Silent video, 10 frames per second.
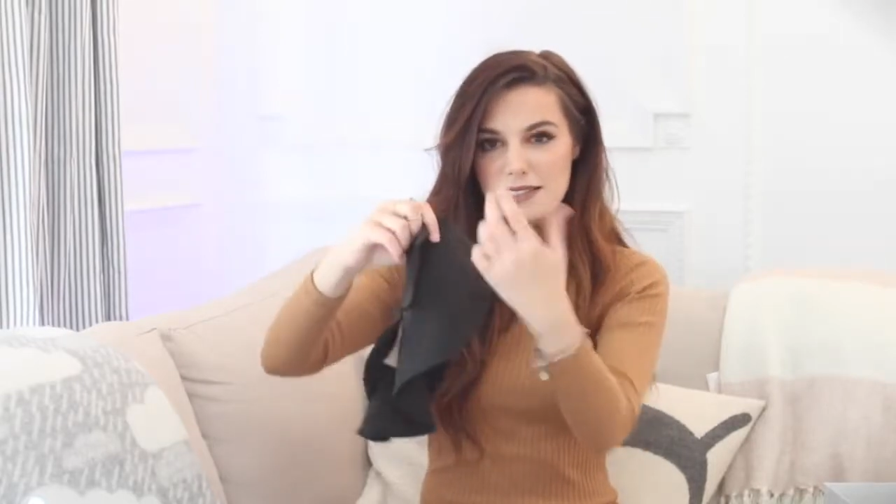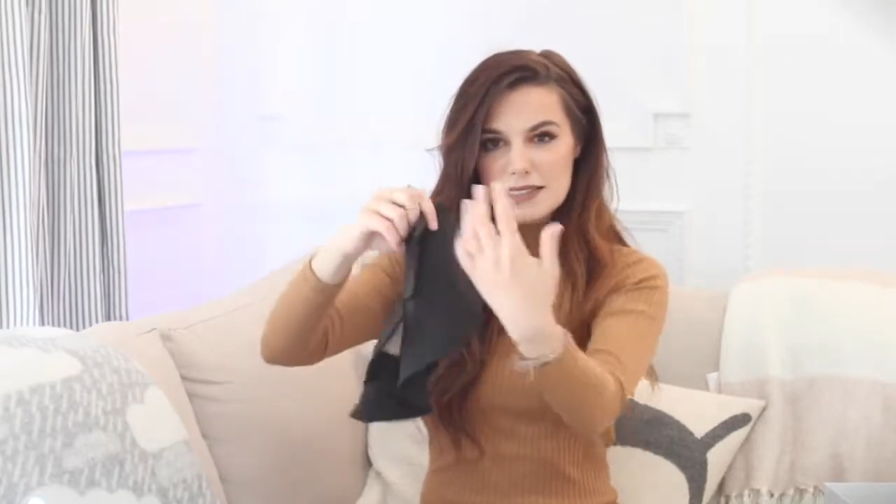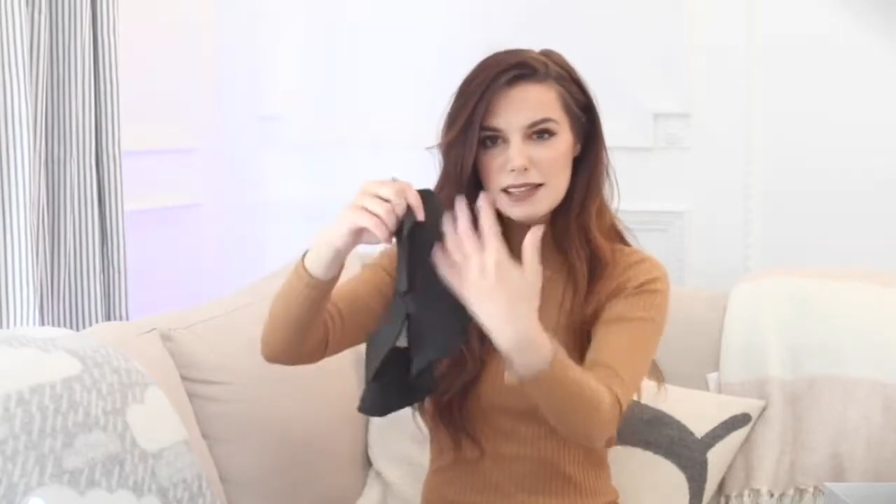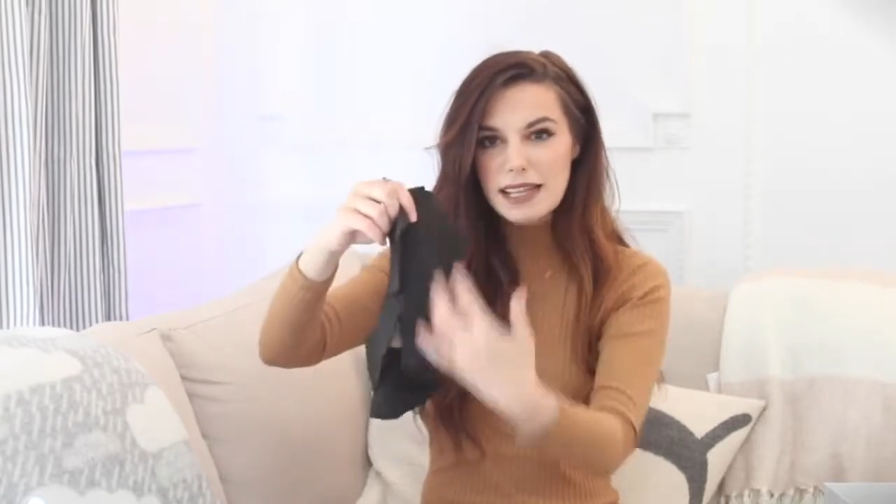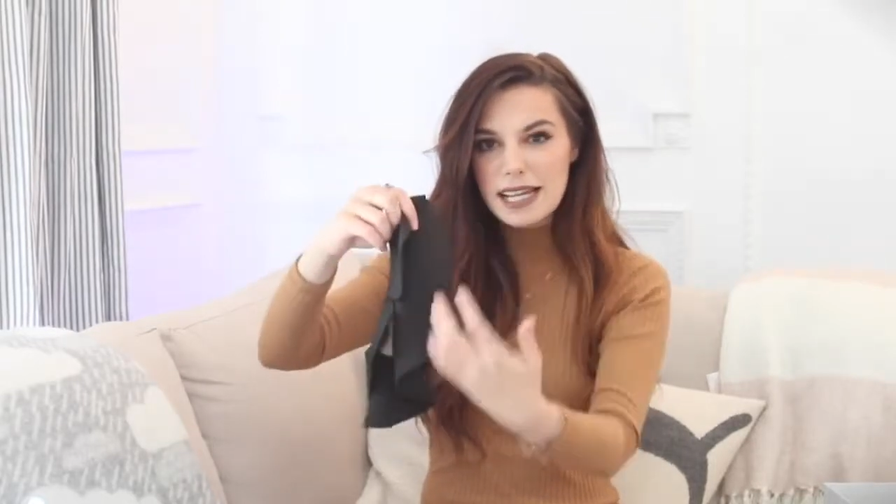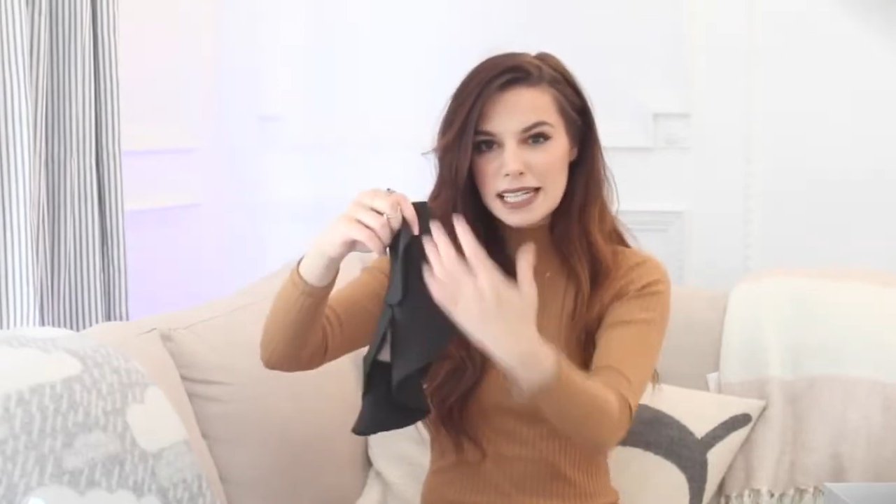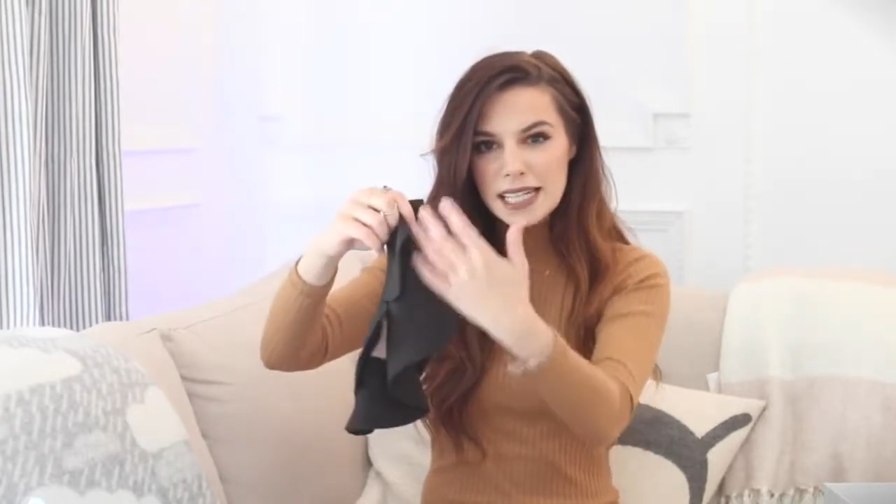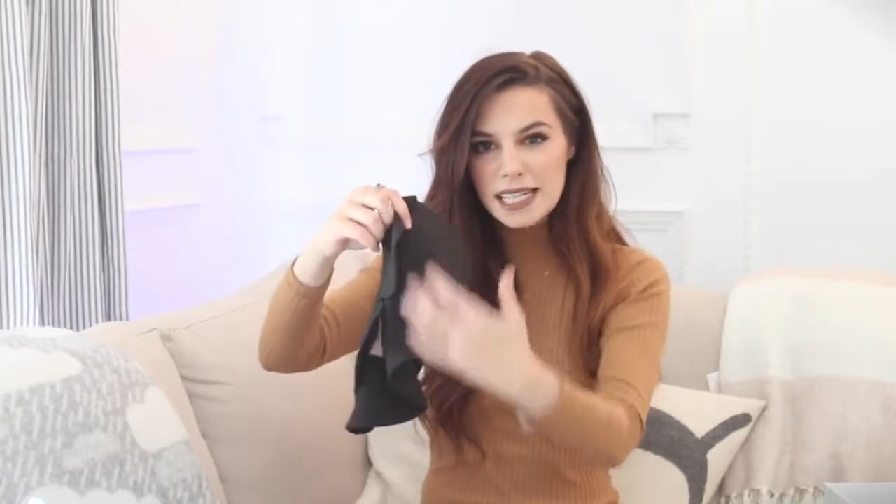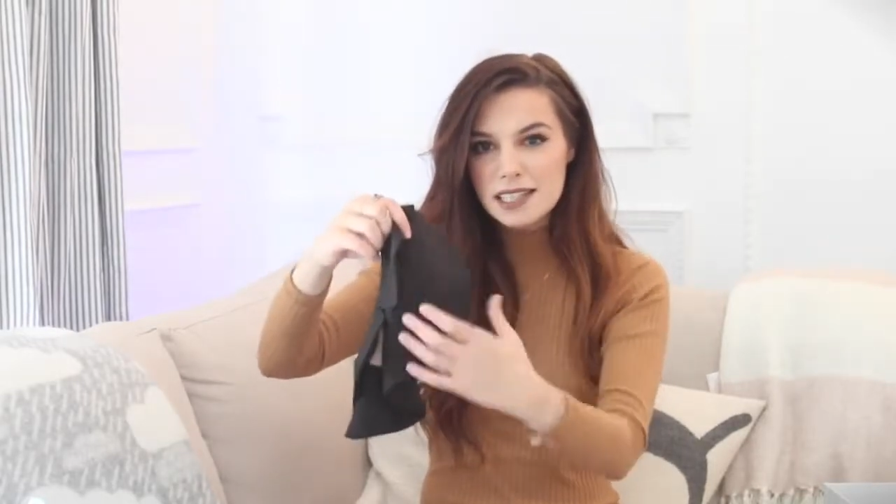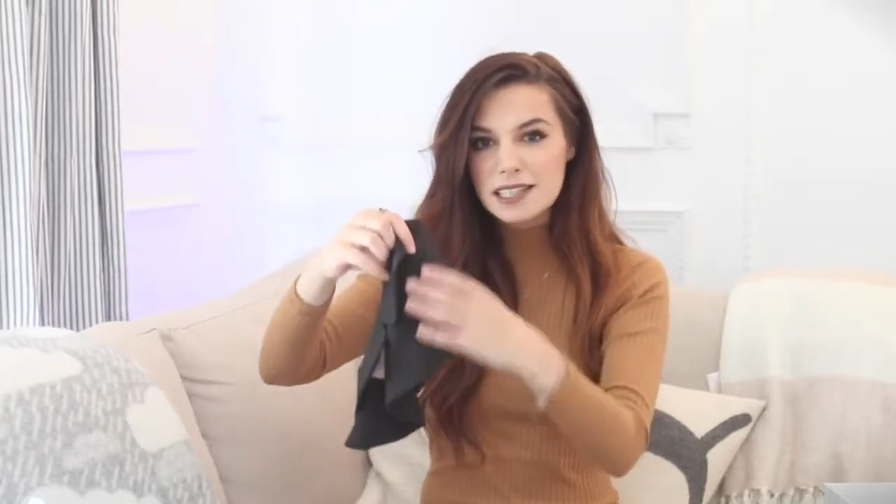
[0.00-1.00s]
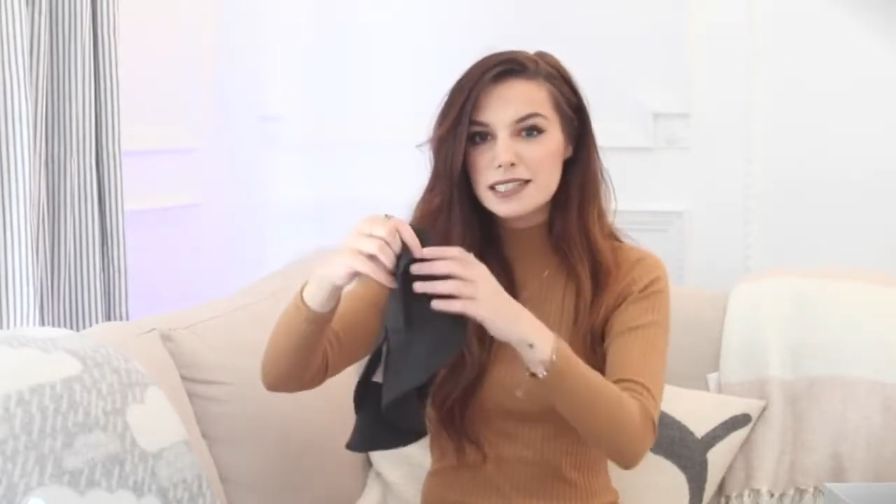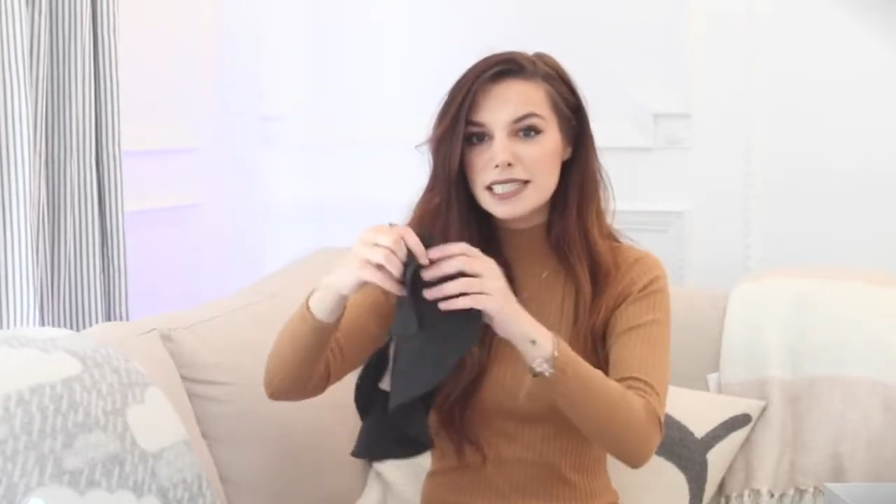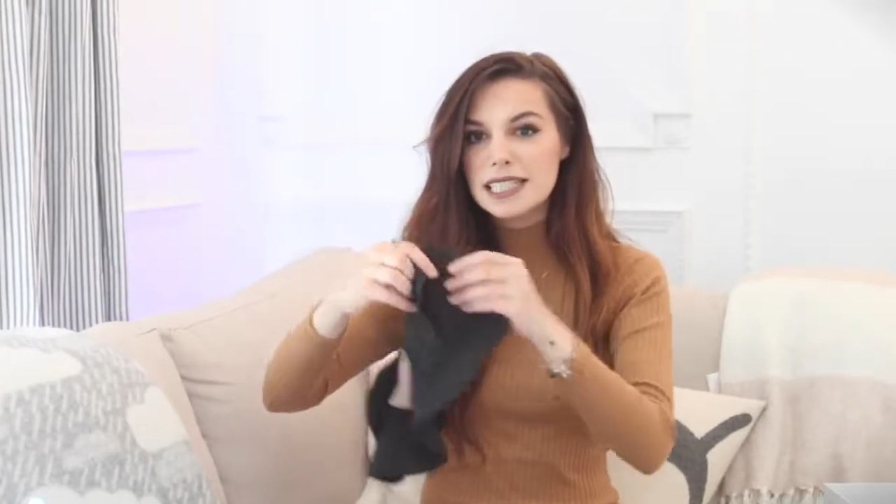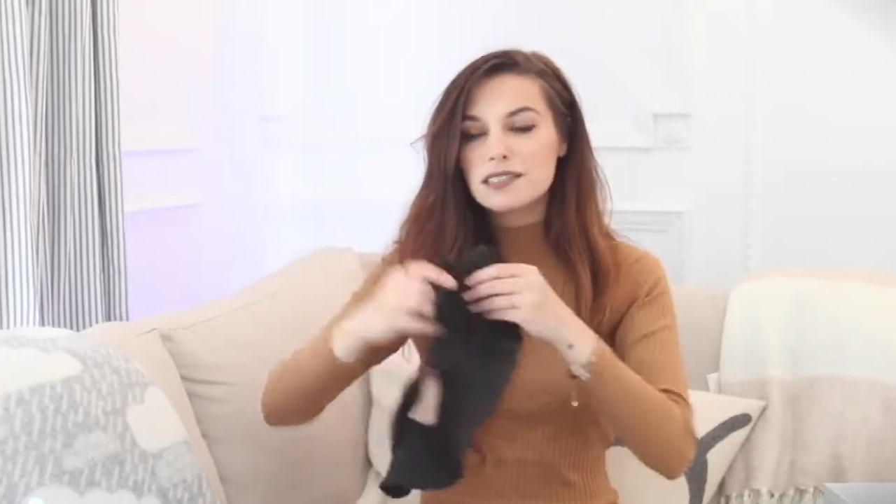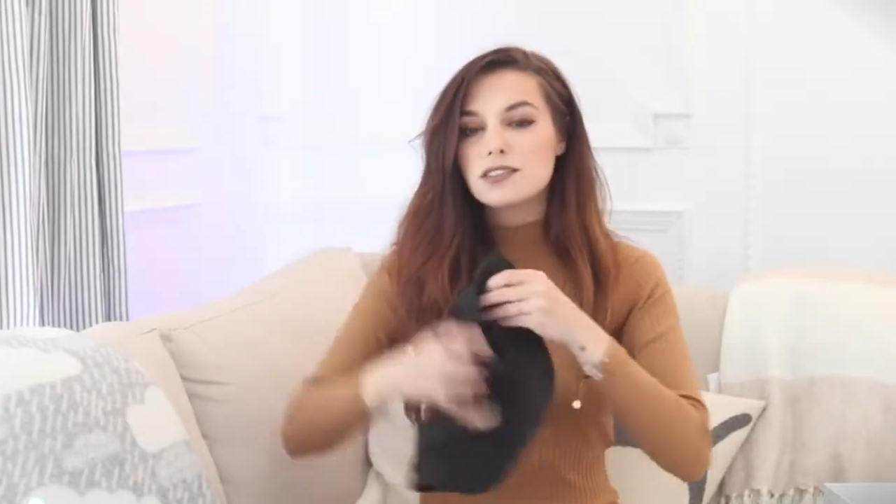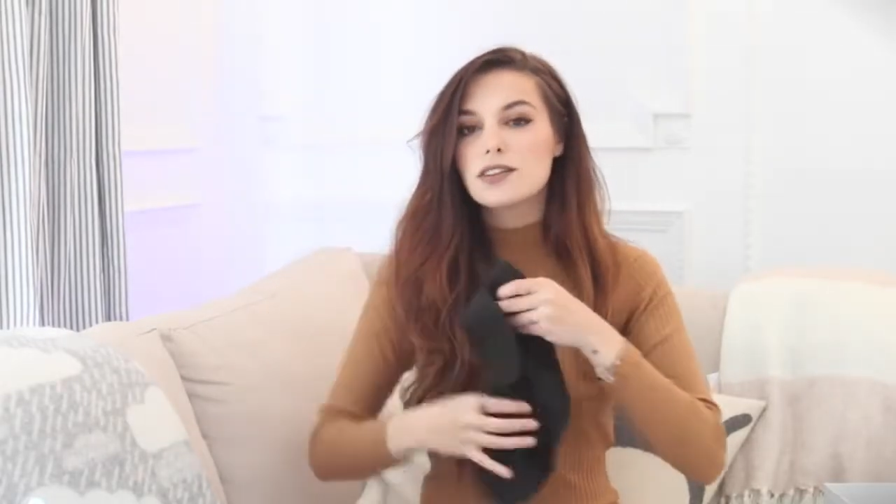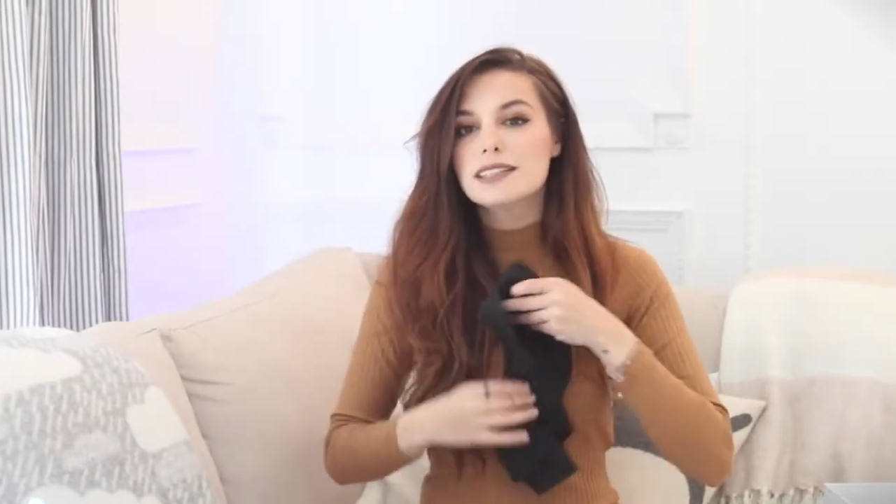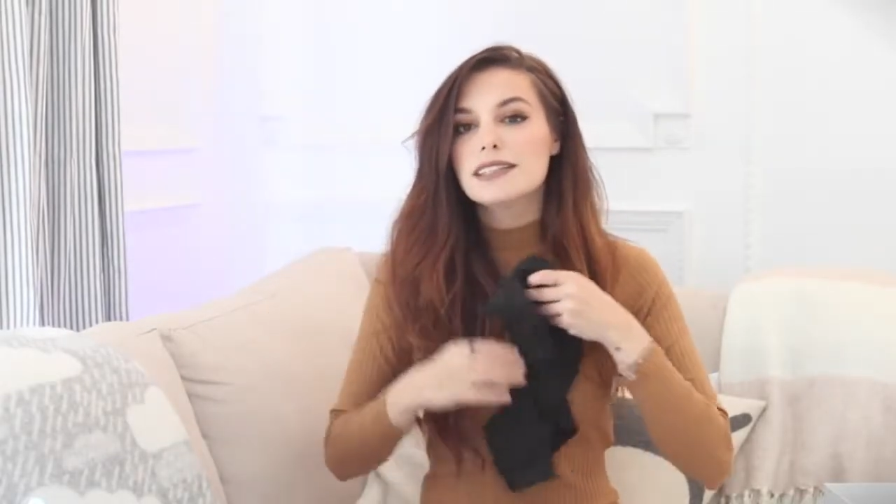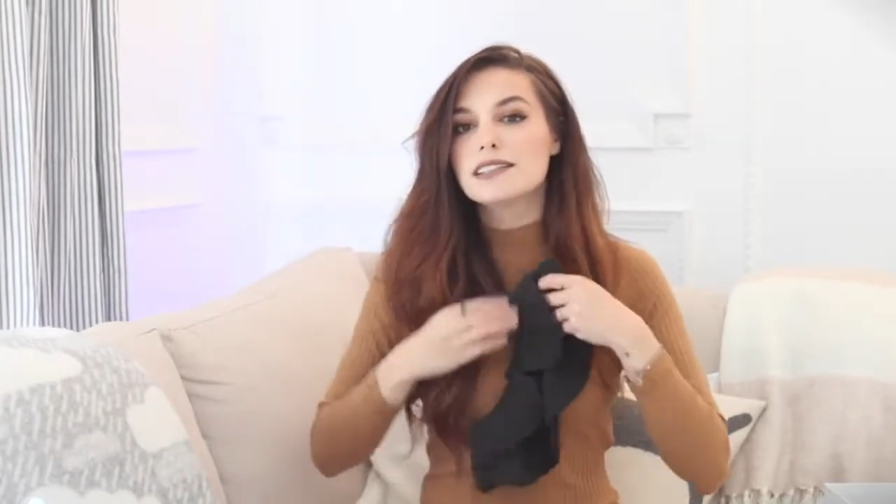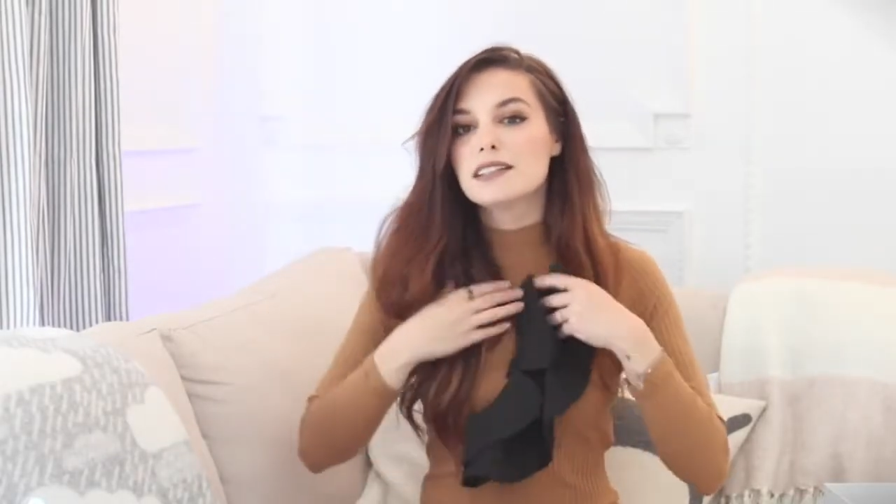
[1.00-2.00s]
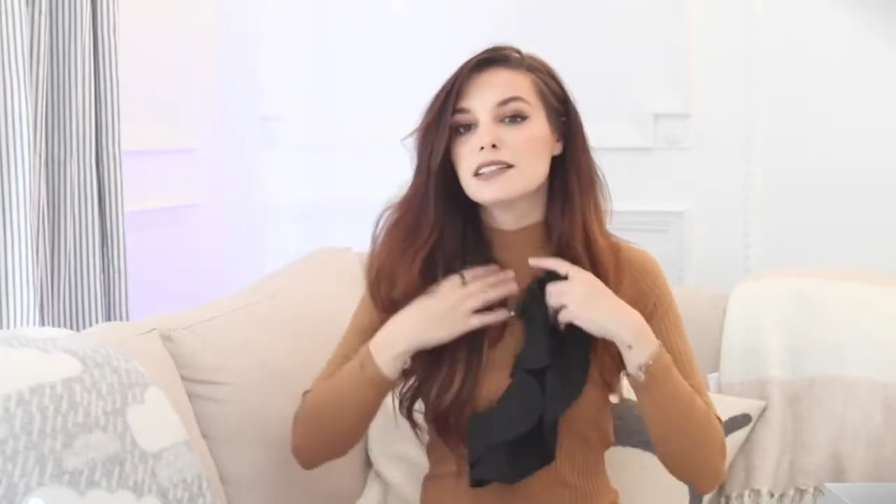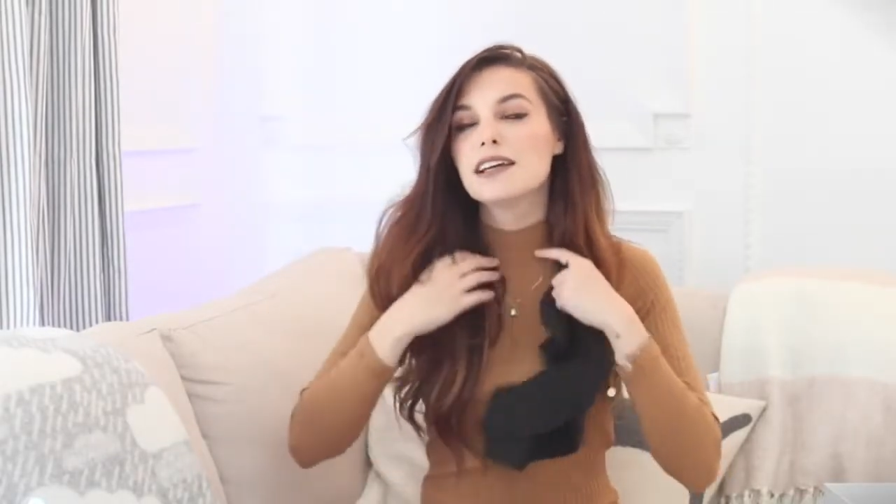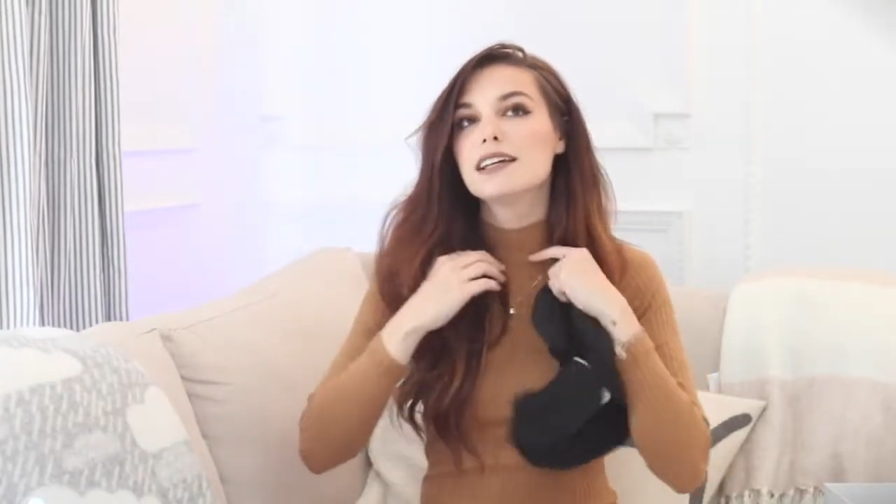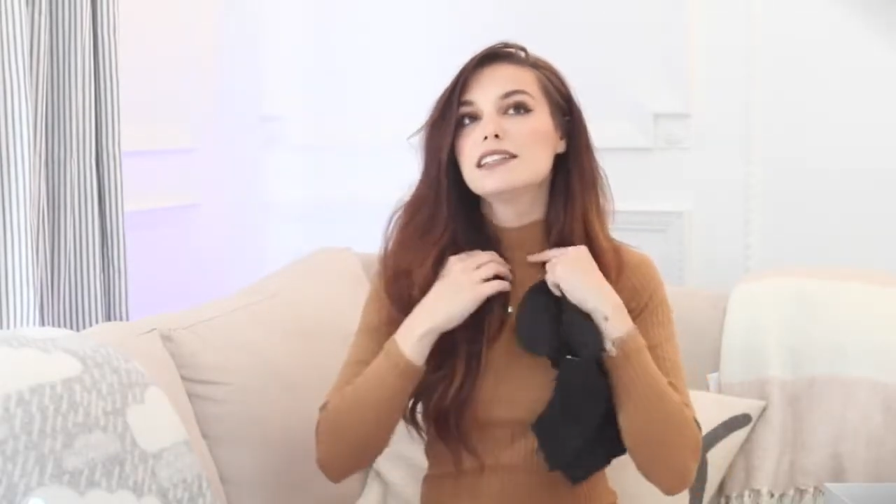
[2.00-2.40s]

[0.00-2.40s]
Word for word: lining underneath so it doesn't